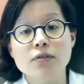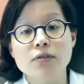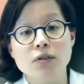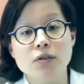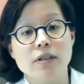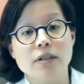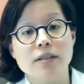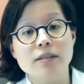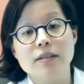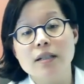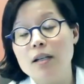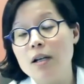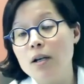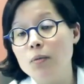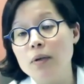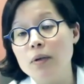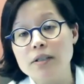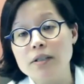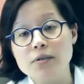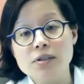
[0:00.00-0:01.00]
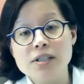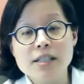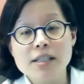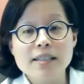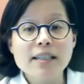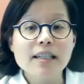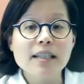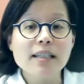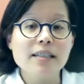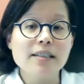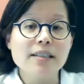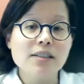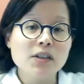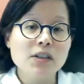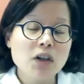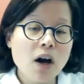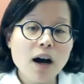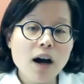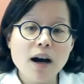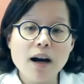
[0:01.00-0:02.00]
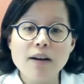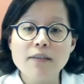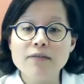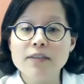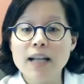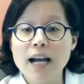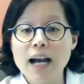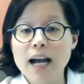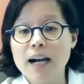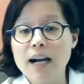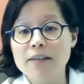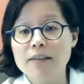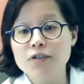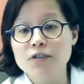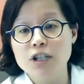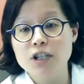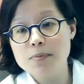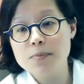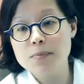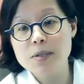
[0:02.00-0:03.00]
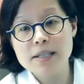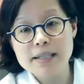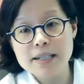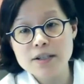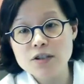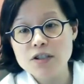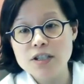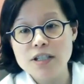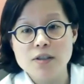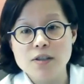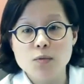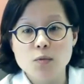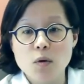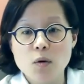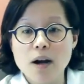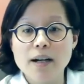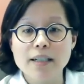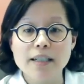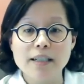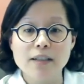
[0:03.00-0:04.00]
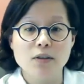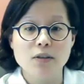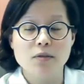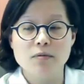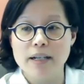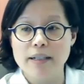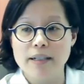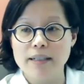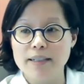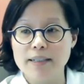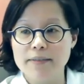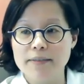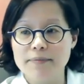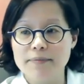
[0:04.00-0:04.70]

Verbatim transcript: of urine when you sneeze, cough, laugh, change positions, walking or running.